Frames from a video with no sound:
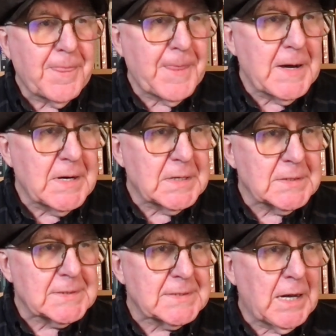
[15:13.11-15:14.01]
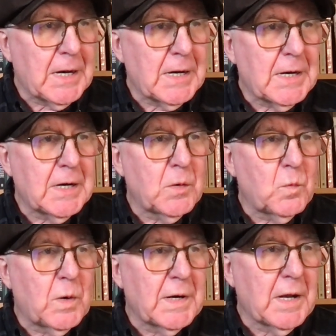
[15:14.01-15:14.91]
things
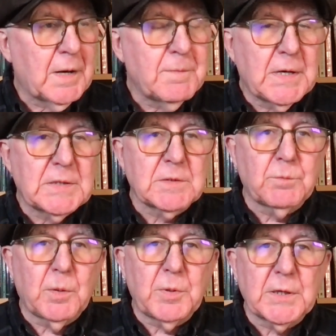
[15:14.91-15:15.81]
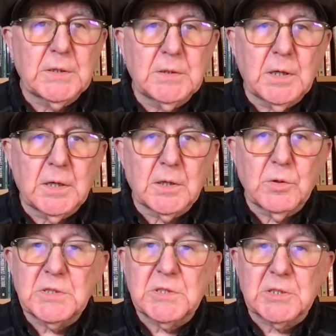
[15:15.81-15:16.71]
when I made some public
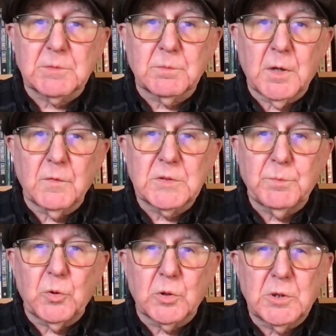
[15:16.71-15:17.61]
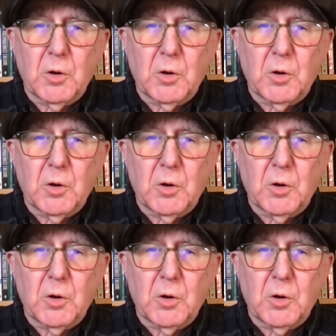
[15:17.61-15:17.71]
criticism of his book.